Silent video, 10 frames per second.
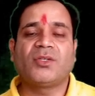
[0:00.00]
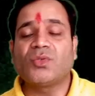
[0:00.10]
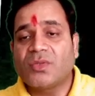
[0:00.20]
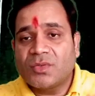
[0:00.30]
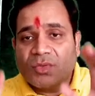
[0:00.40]

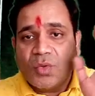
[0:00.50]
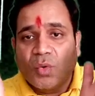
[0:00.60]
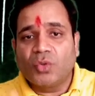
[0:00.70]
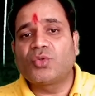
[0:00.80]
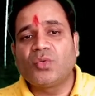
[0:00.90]
So
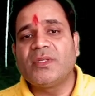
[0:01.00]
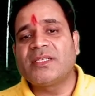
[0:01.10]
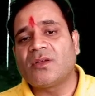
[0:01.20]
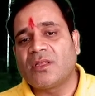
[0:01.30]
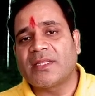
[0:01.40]
go through
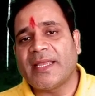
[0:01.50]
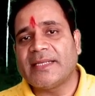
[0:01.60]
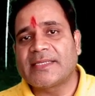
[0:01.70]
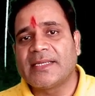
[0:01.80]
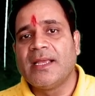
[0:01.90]
these all
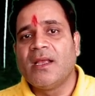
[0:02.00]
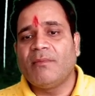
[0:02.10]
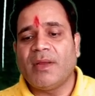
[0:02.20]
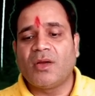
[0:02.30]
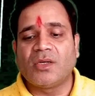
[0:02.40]
things,
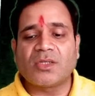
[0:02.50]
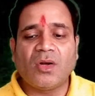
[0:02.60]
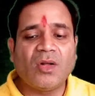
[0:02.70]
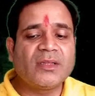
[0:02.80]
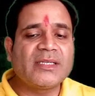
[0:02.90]
because
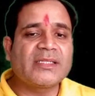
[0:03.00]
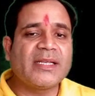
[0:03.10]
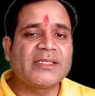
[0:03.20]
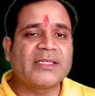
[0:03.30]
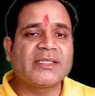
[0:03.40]
all these
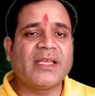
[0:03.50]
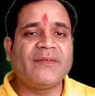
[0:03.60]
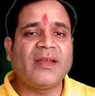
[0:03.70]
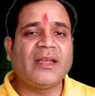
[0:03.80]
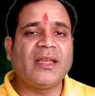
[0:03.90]
things is
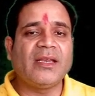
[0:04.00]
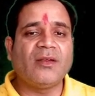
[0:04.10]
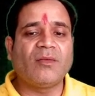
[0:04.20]
given in your